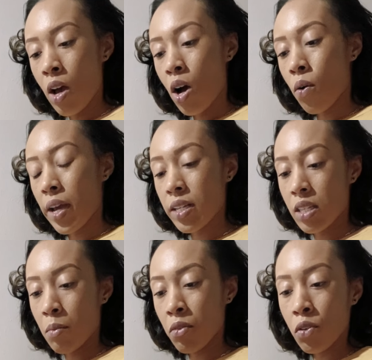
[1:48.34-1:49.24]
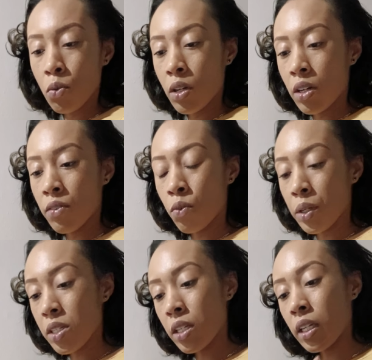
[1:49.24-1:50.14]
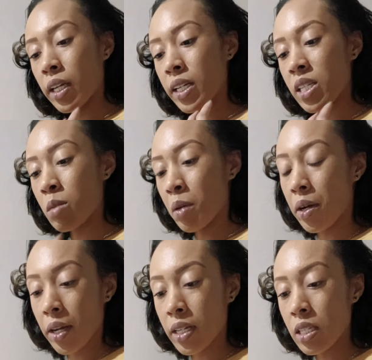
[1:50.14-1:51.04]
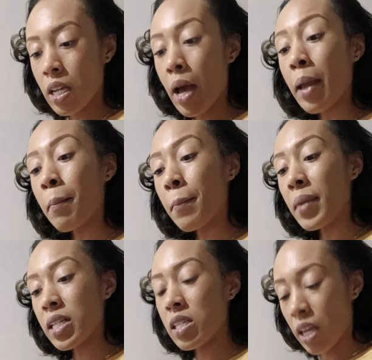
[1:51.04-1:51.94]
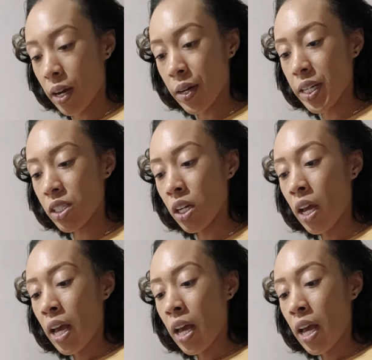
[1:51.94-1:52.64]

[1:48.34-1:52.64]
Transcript: Okay, some of you could have recently experienced a miscarriage.